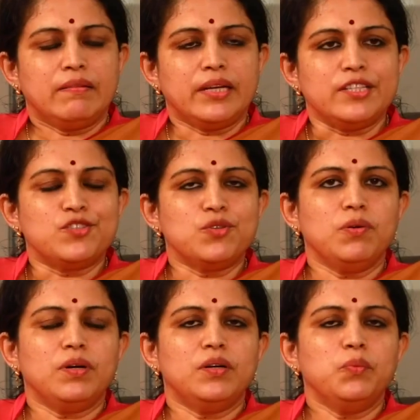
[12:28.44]
Right.
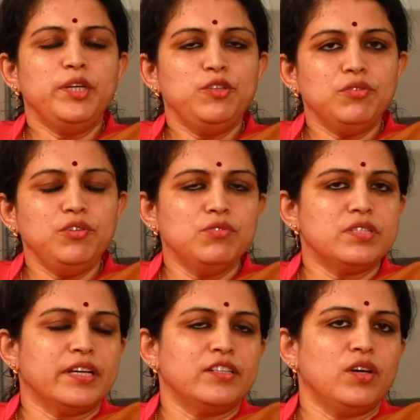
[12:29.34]
So we do use
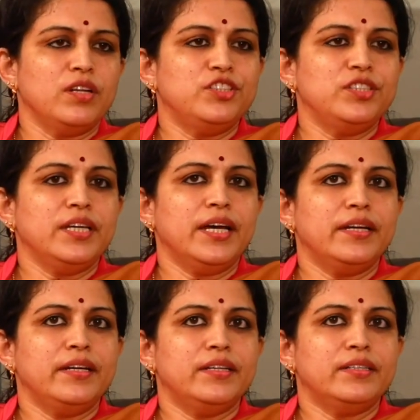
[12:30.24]
technology,
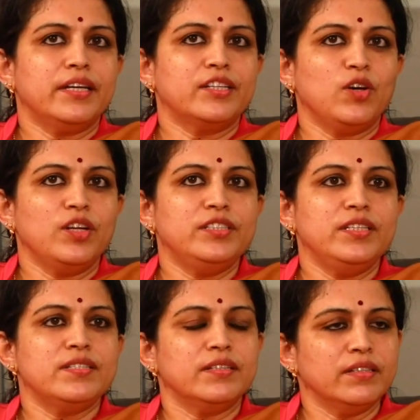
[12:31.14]
and
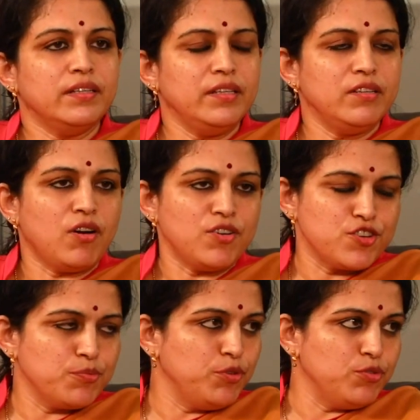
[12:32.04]
technology certainly
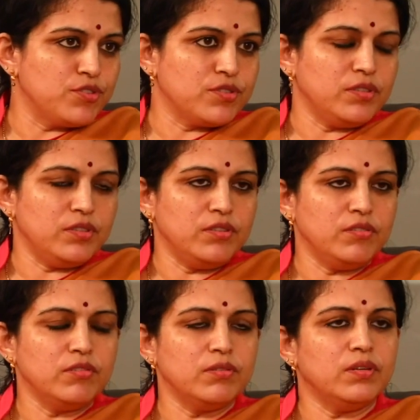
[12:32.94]
contributes,
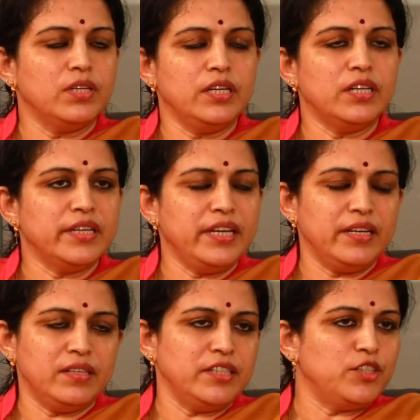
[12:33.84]
in our
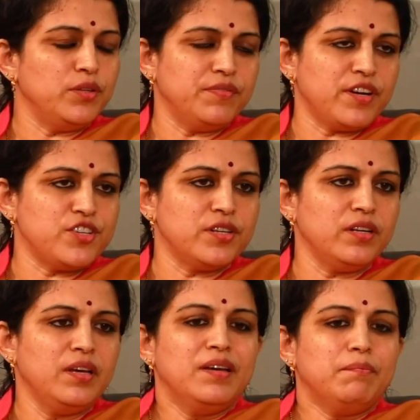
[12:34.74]
day-to-day function.
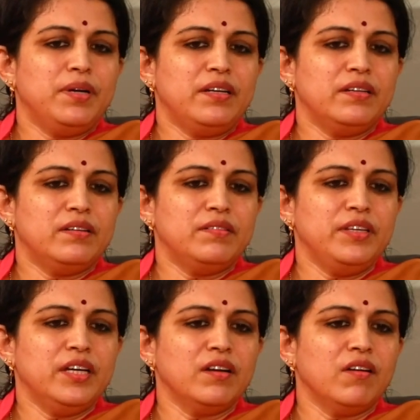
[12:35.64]
But
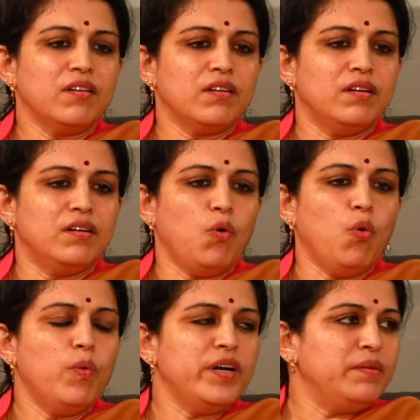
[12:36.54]
we are not
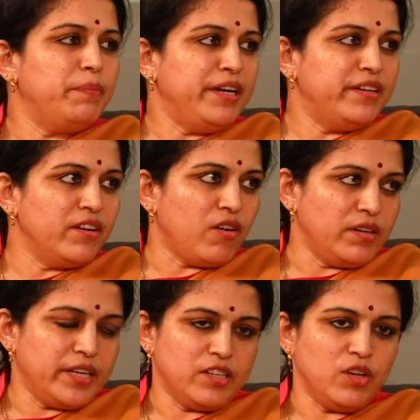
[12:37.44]
over dependent
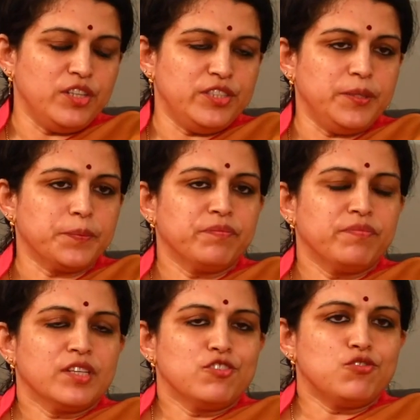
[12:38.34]
on technology.
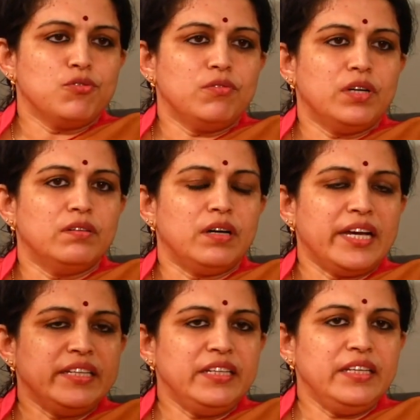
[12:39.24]
So
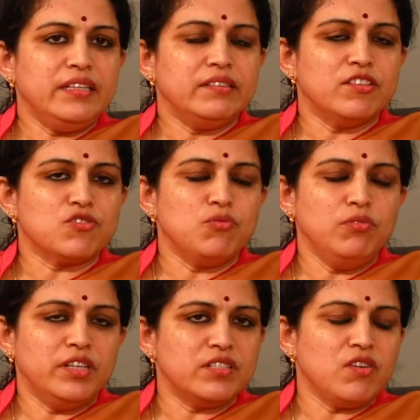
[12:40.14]
ideally, the
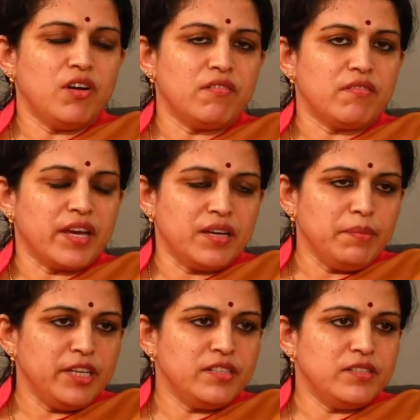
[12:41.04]
school does not
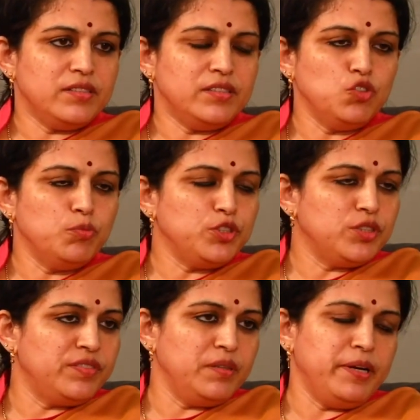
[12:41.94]
recommend too much
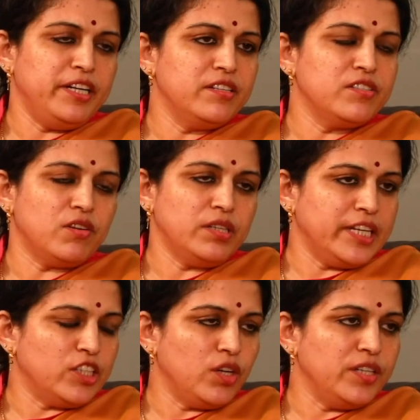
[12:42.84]
of dependence on
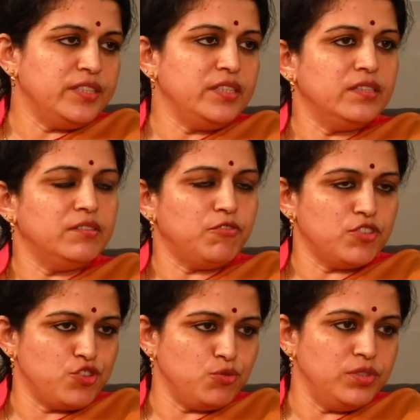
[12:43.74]
technology for
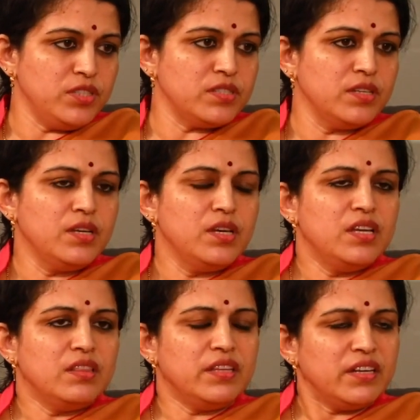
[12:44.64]
students.
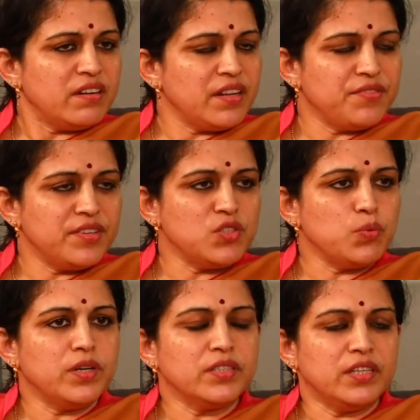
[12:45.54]
There are reference
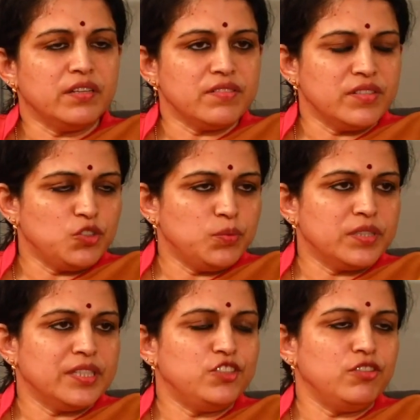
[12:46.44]
work, there are research
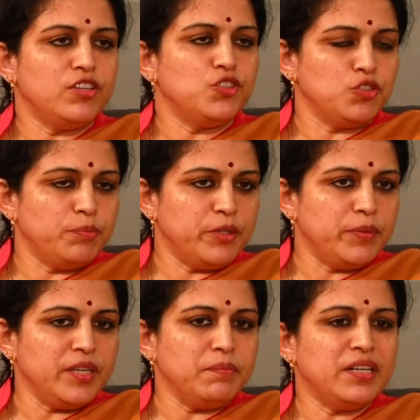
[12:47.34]
work that children should be
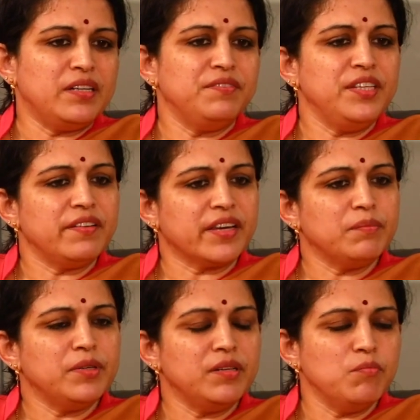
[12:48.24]
doing, but we
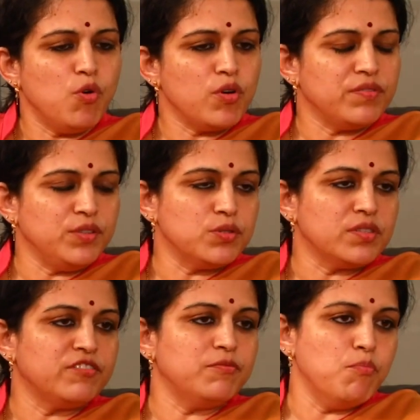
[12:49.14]
recommend more of use
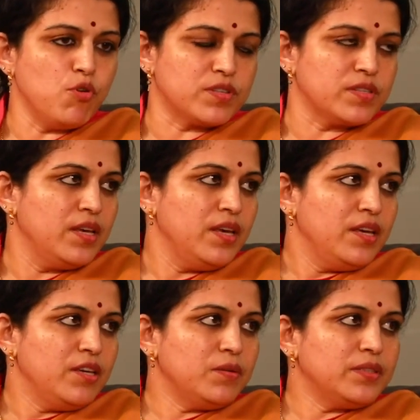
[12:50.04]
of books.
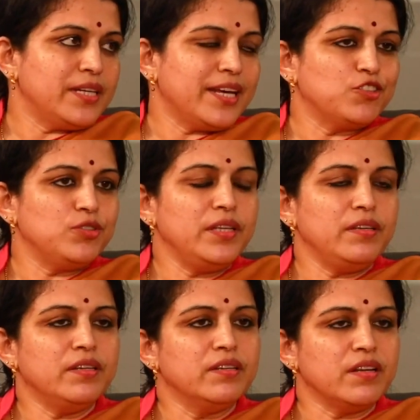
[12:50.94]
That
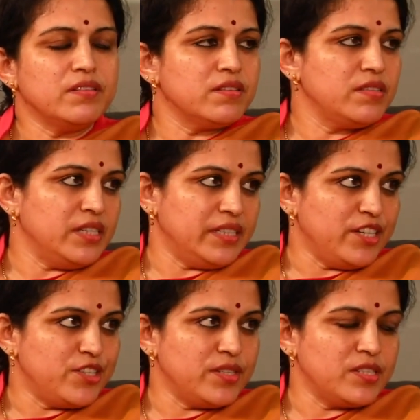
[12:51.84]
actually increases the
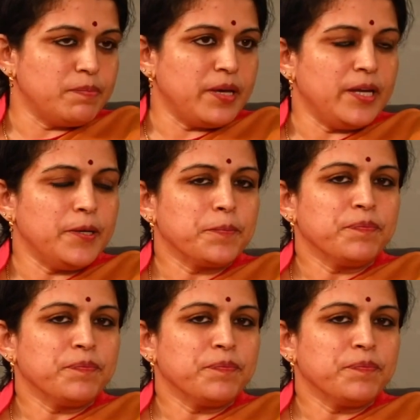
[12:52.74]
attention span.